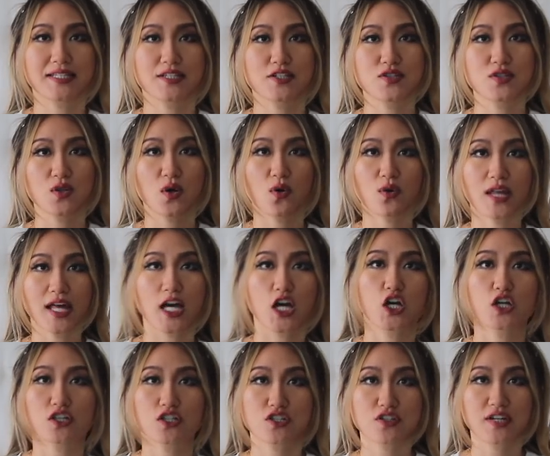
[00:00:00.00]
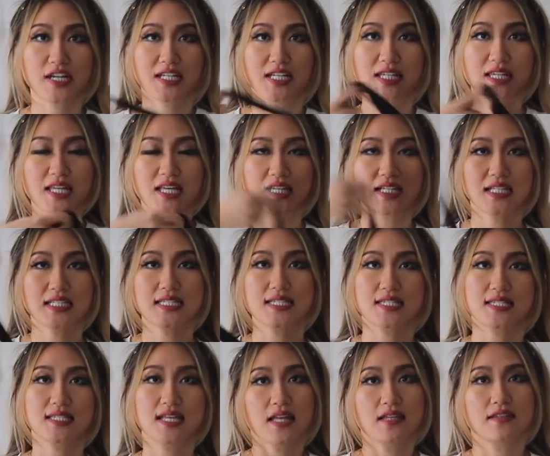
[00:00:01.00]
there's no like hooks or anything
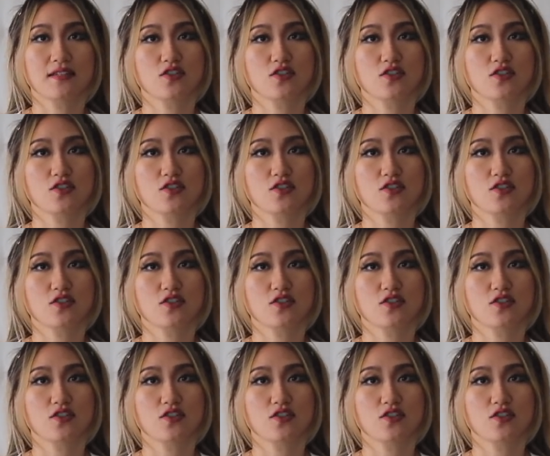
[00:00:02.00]
it's